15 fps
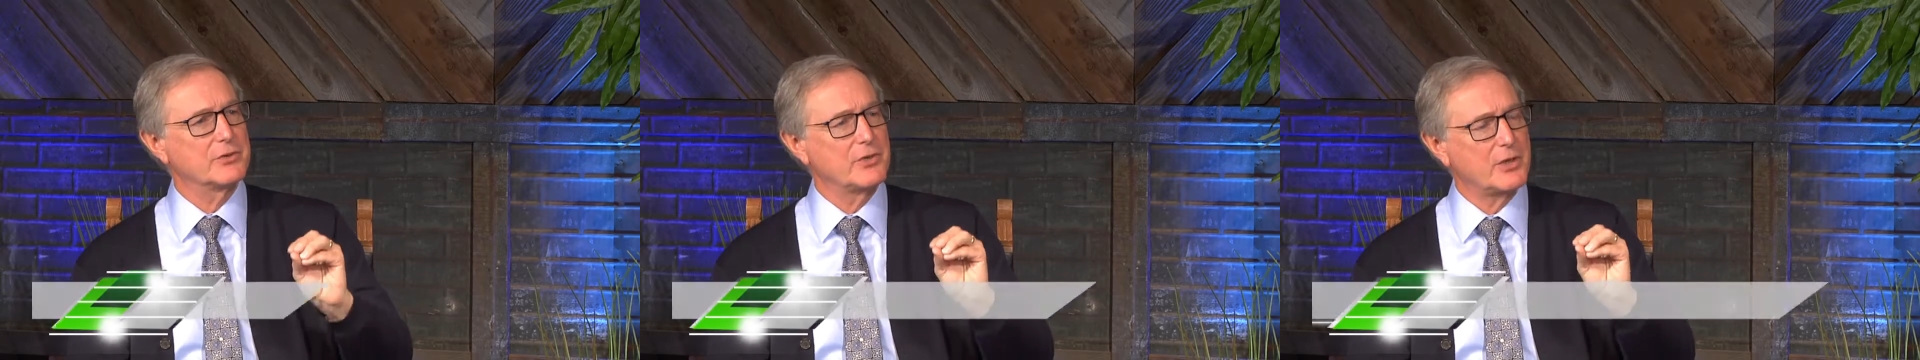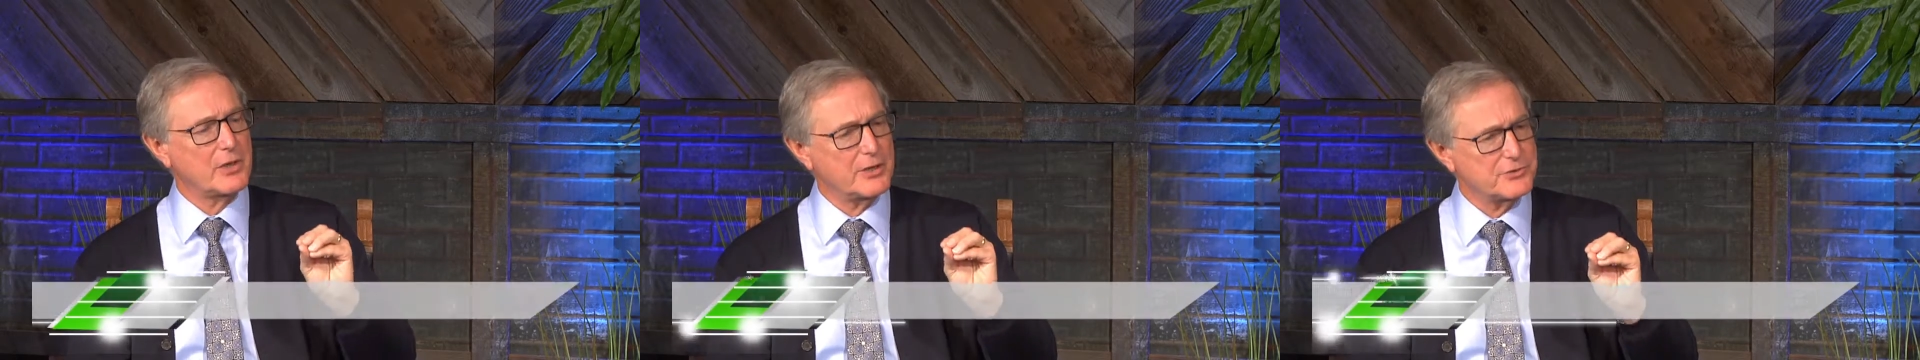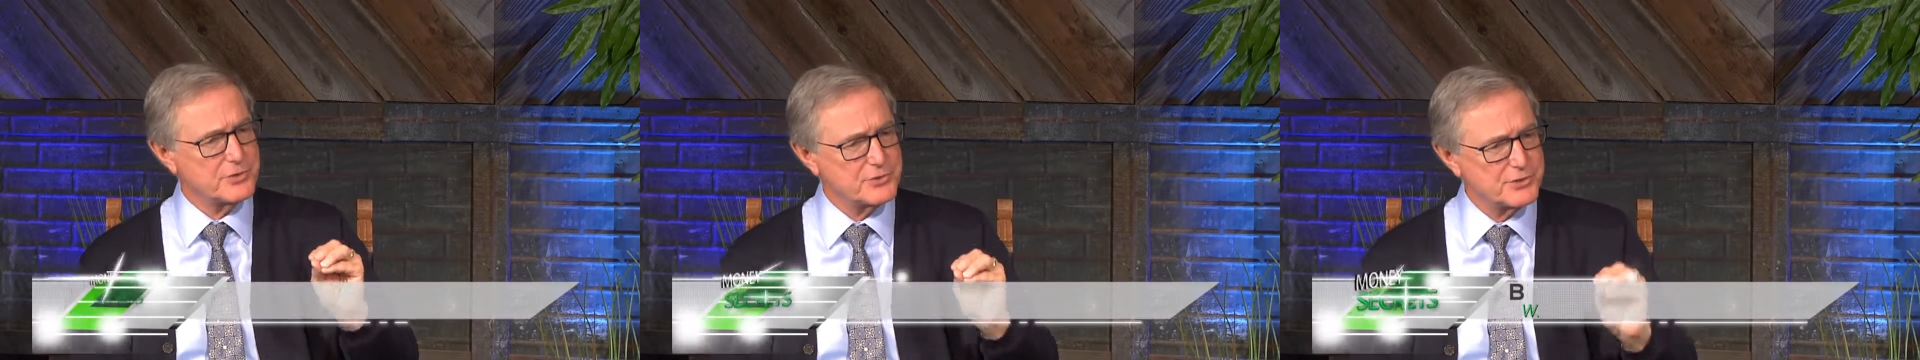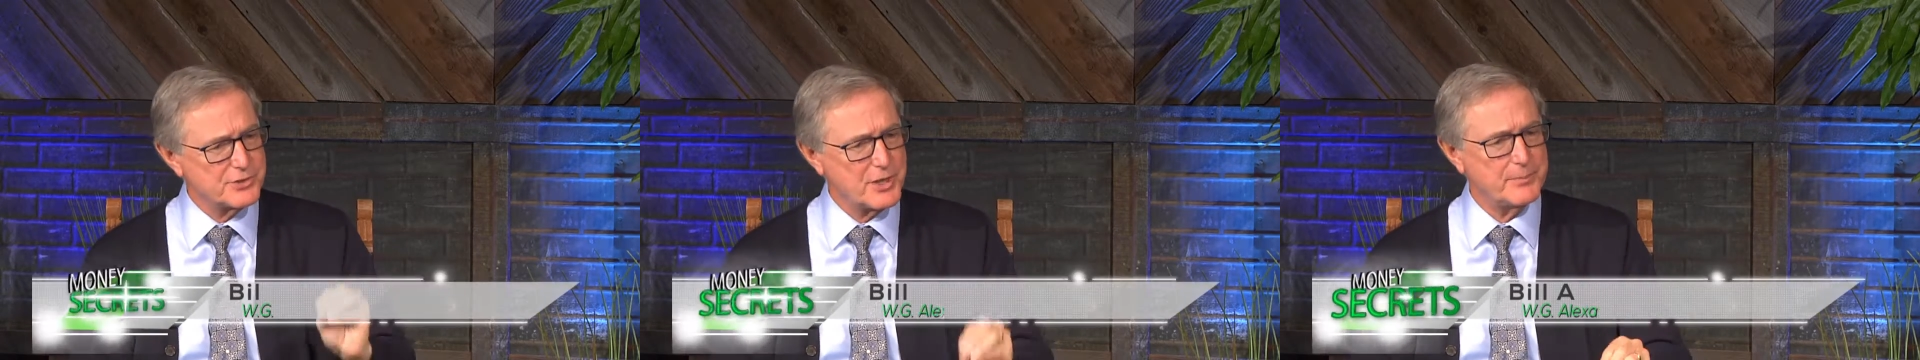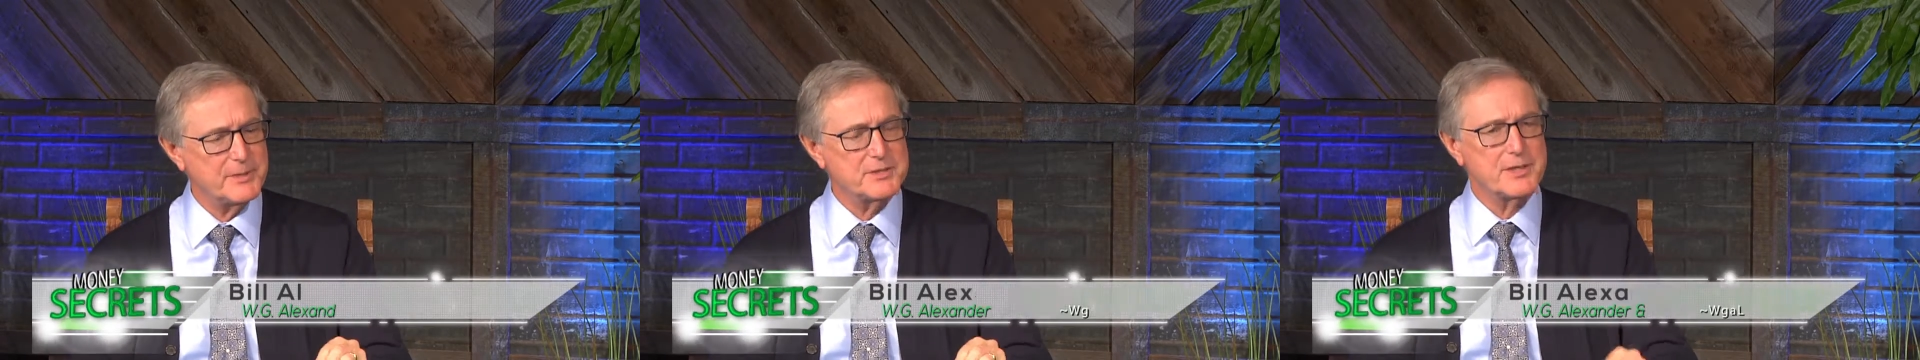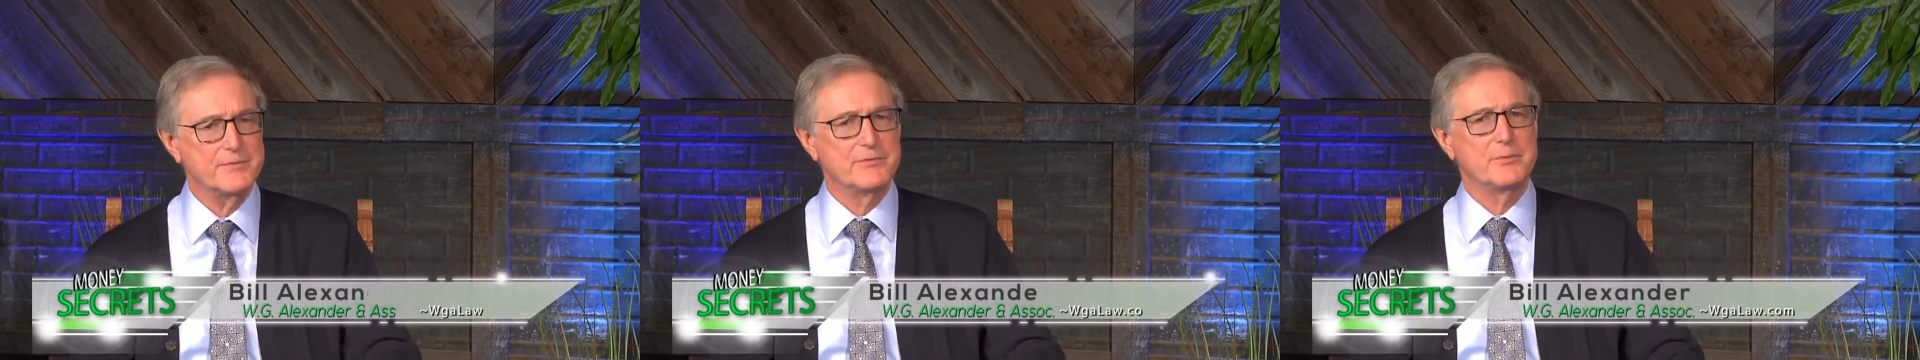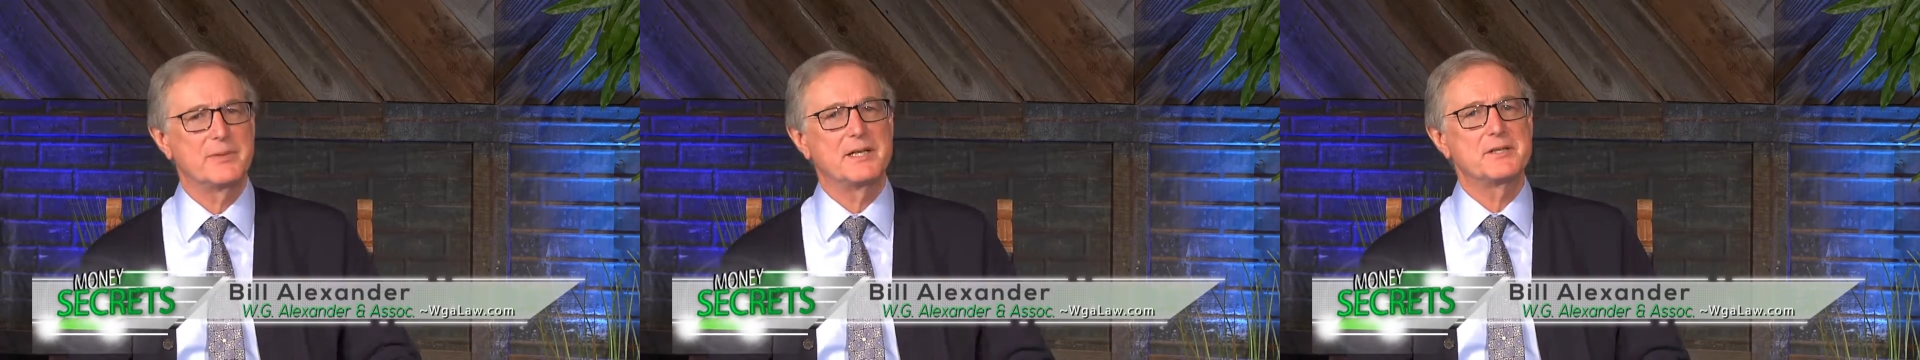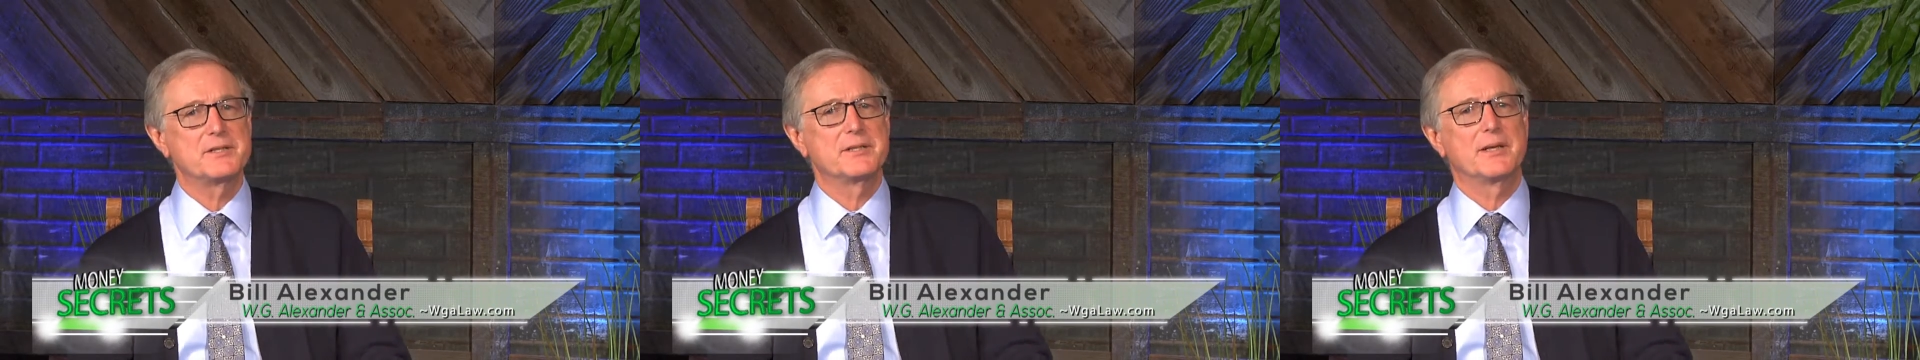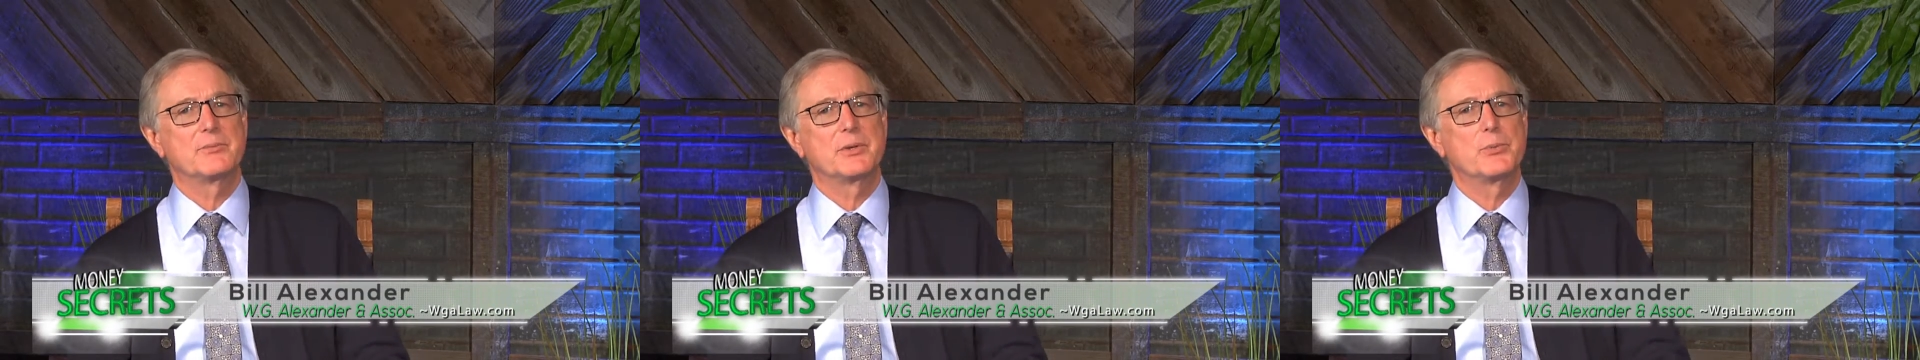because there's so much information that